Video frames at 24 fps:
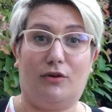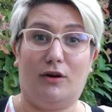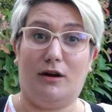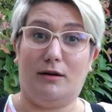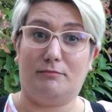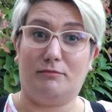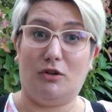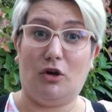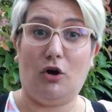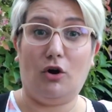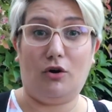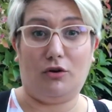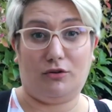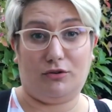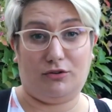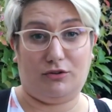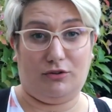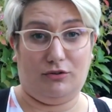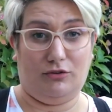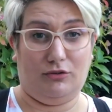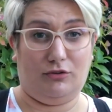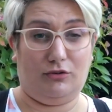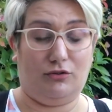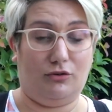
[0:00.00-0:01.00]
from the
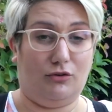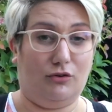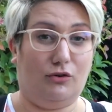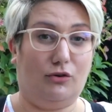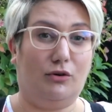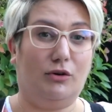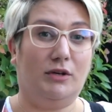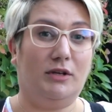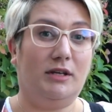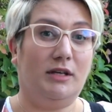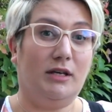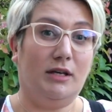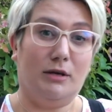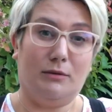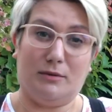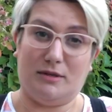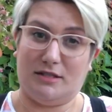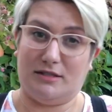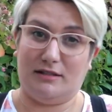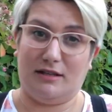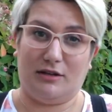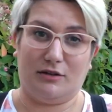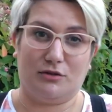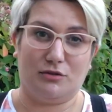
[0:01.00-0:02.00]
Hoxton store, which
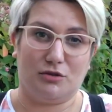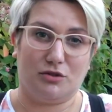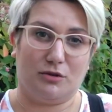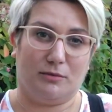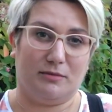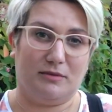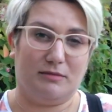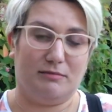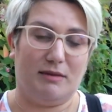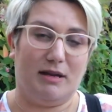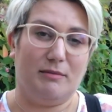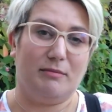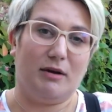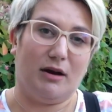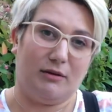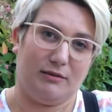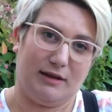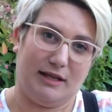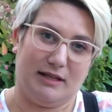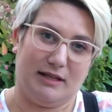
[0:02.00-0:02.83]
is a local shop to me, but I'll